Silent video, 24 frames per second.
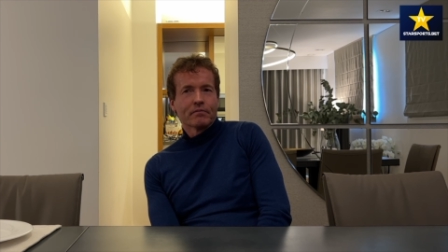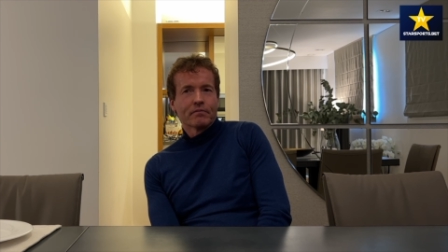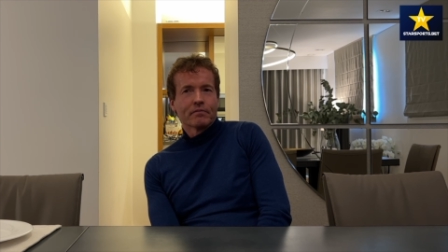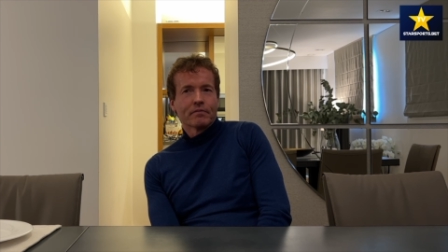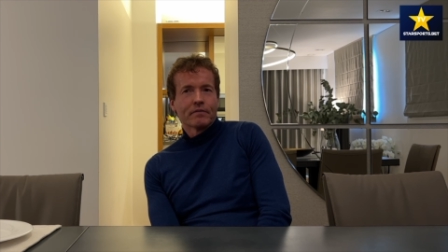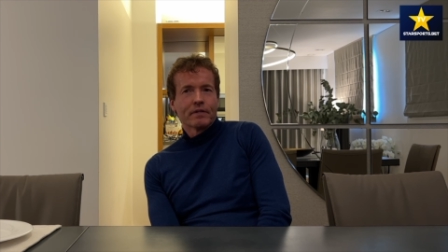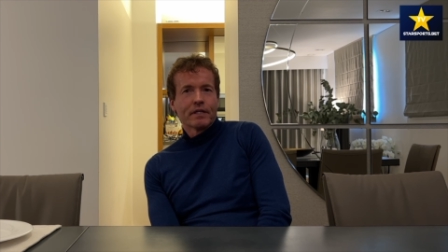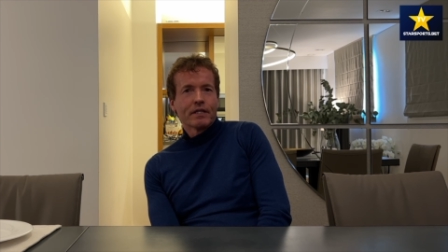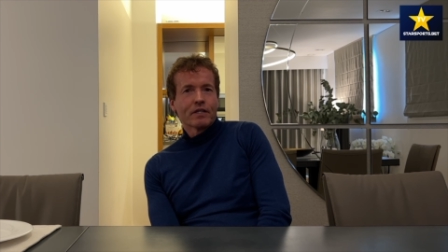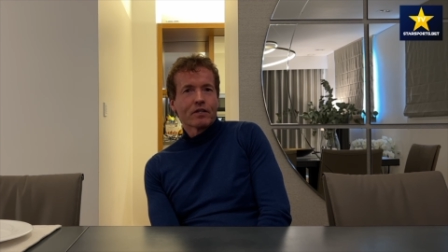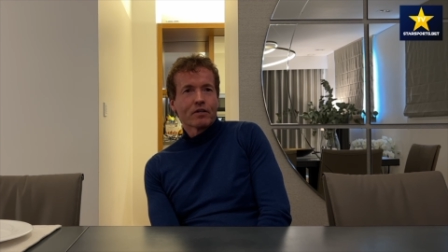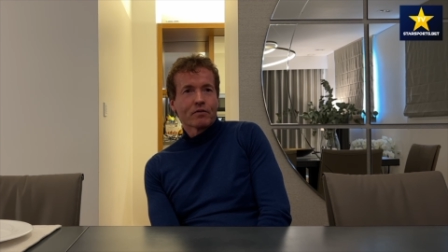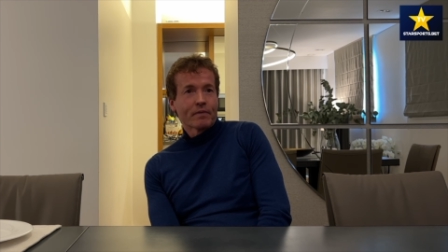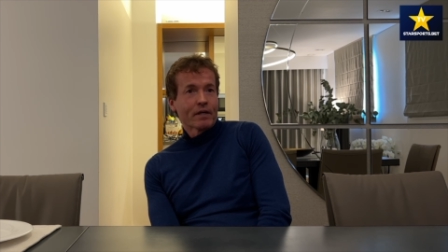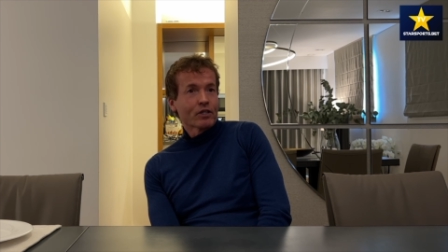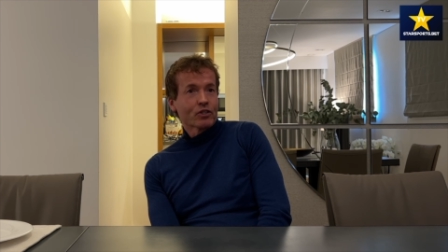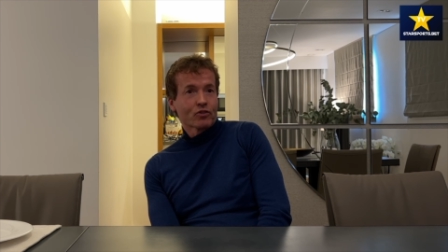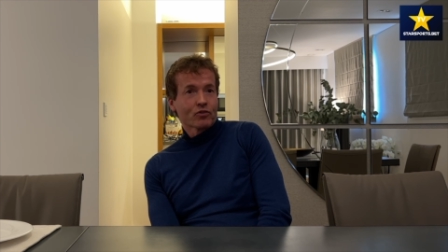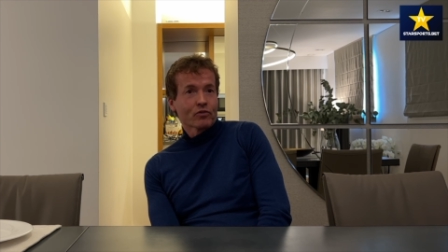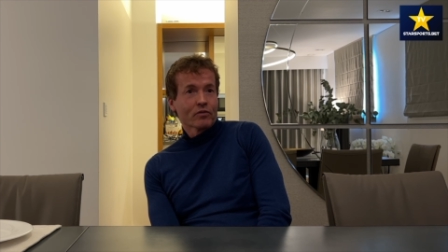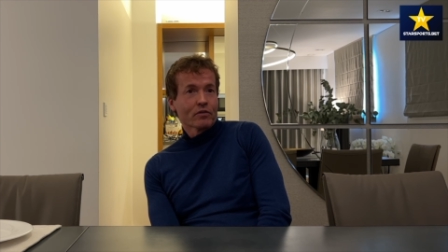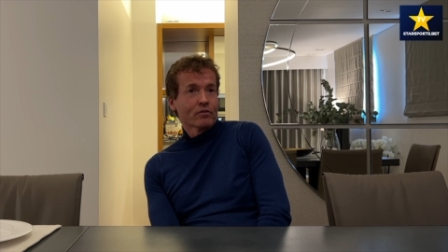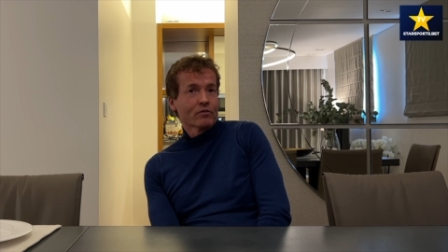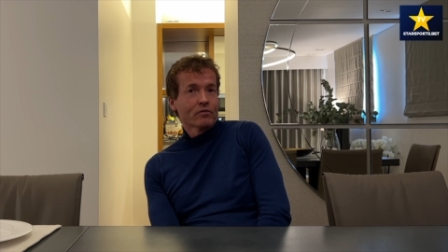needed to make
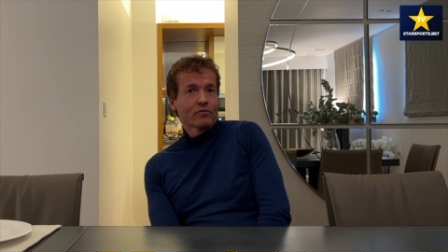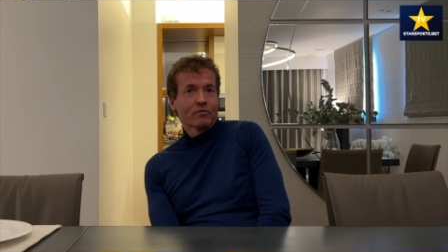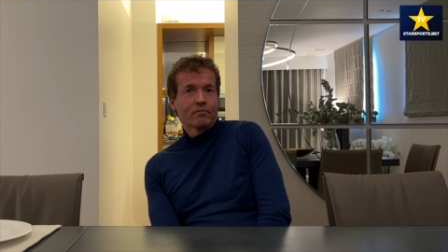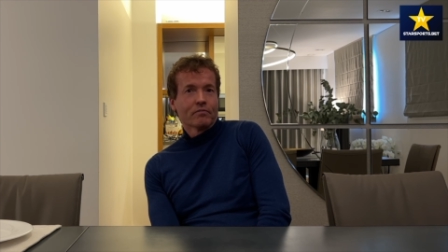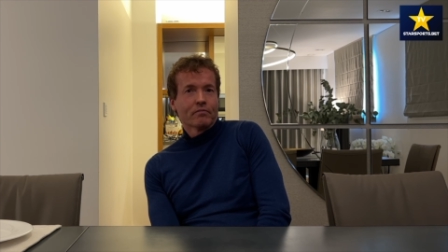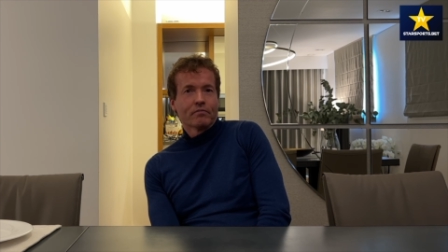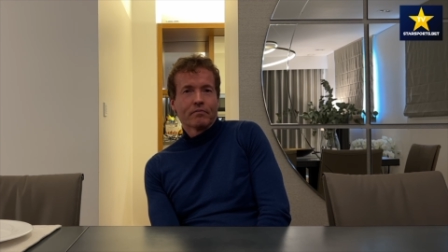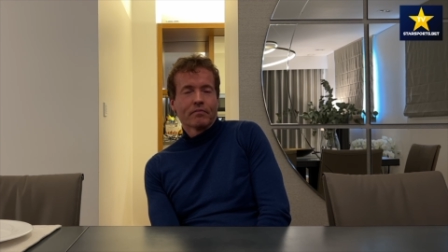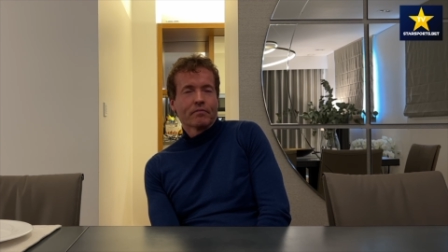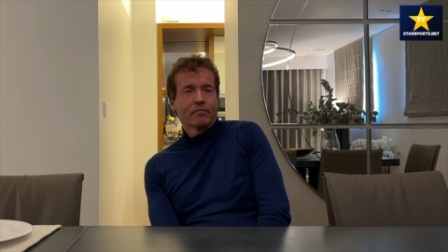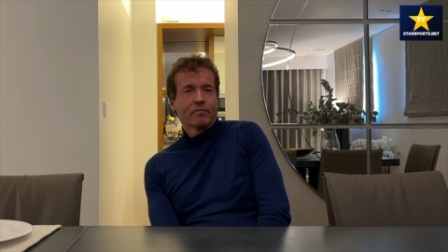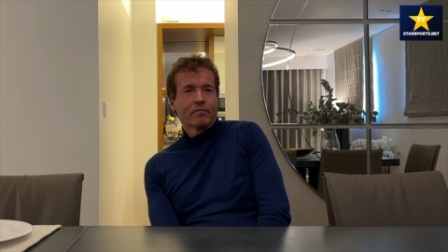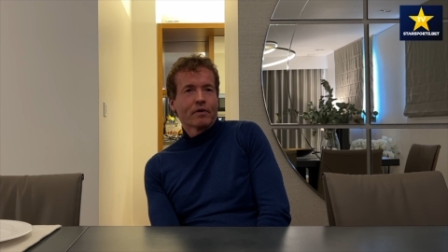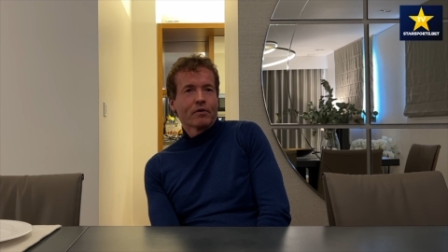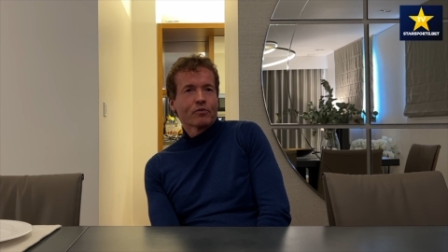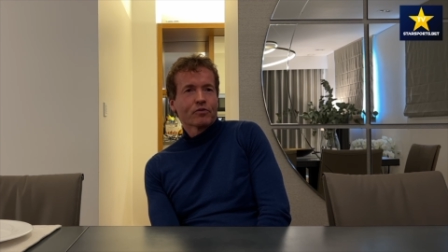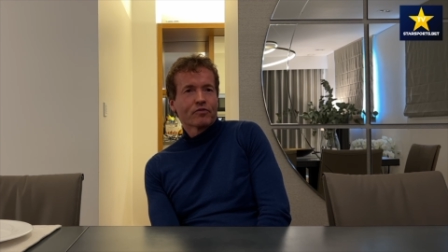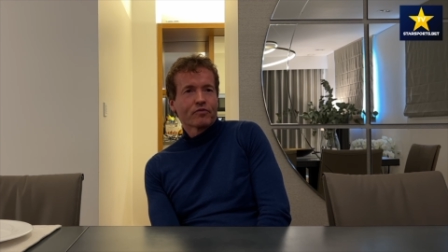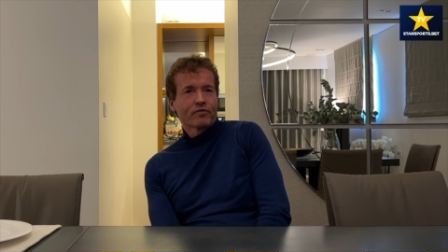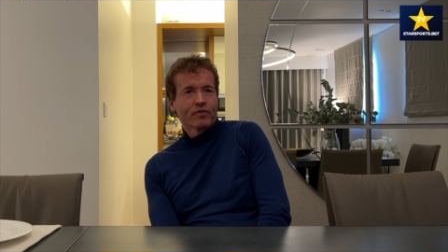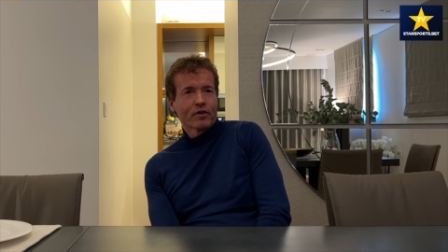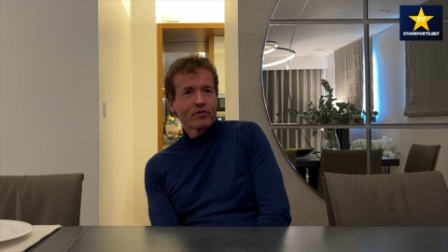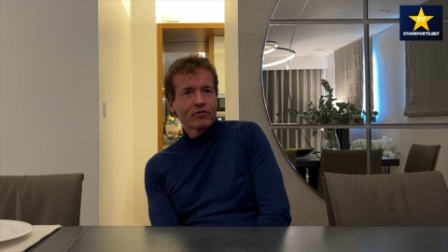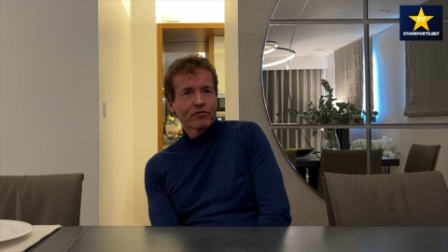sure I
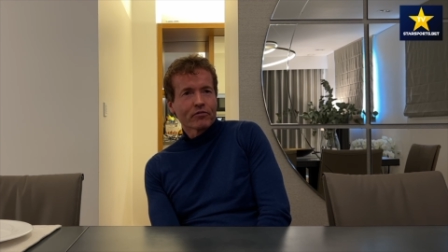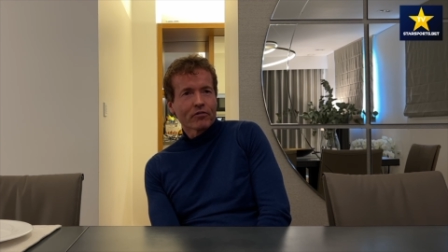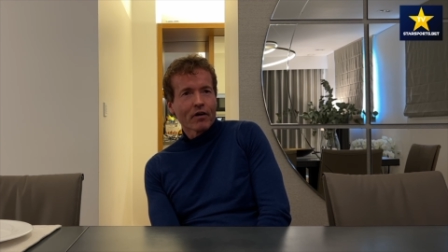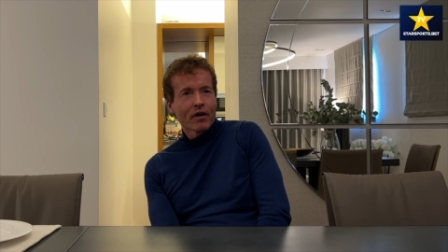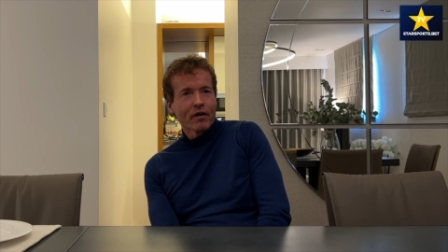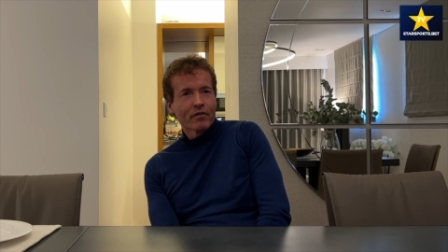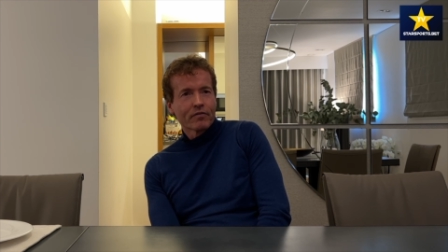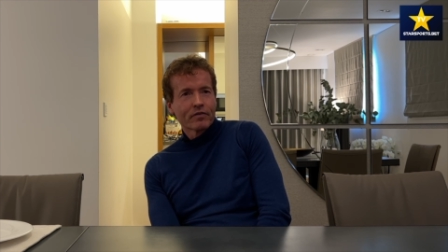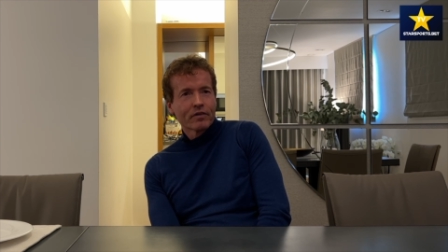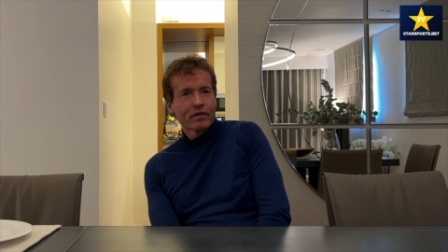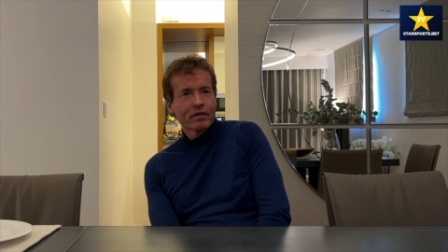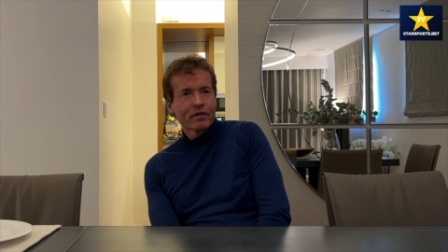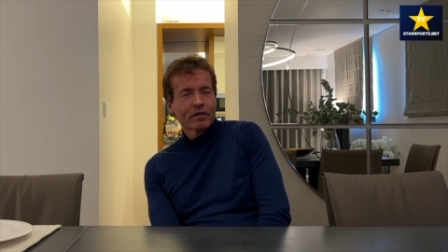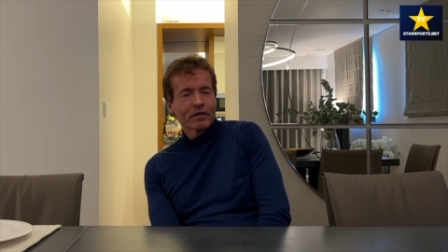wasn't photographed.